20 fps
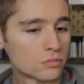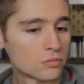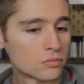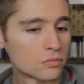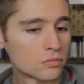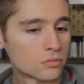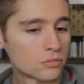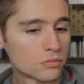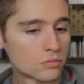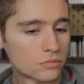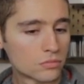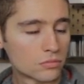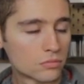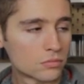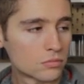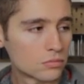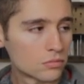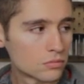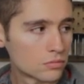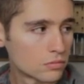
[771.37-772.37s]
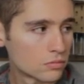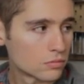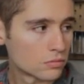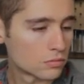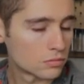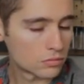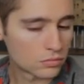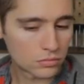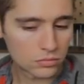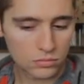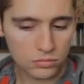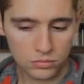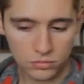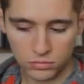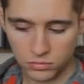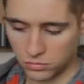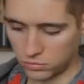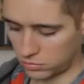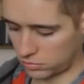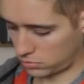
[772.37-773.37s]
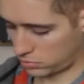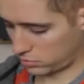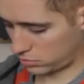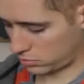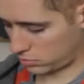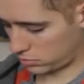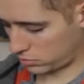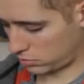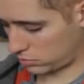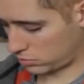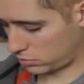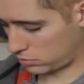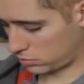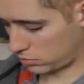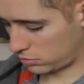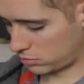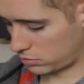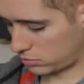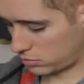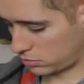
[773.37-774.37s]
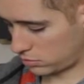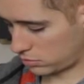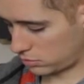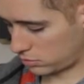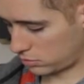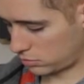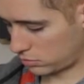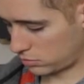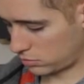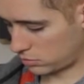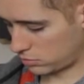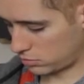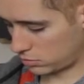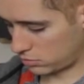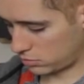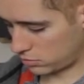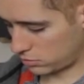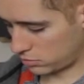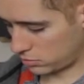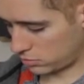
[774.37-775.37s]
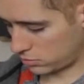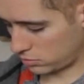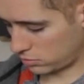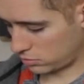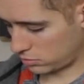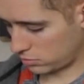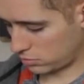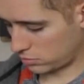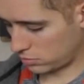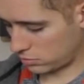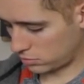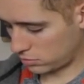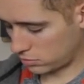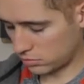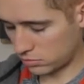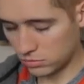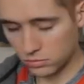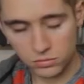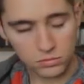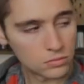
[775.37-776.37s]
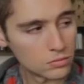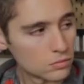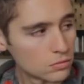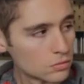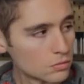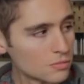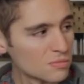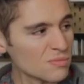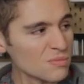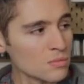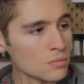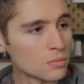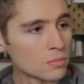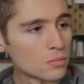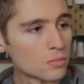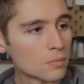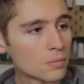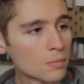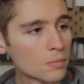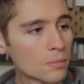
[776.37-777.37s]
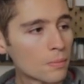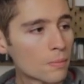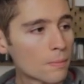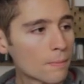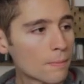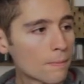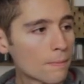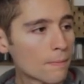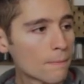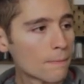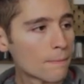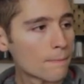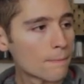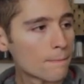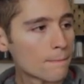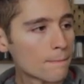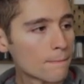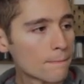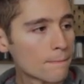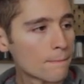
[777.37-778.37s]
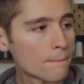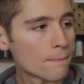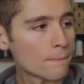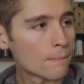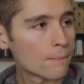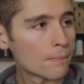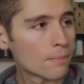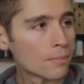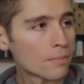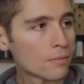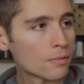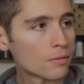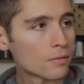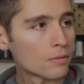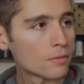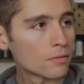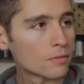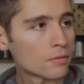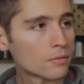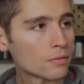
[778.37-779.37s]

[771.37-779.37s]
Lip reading: [no speech]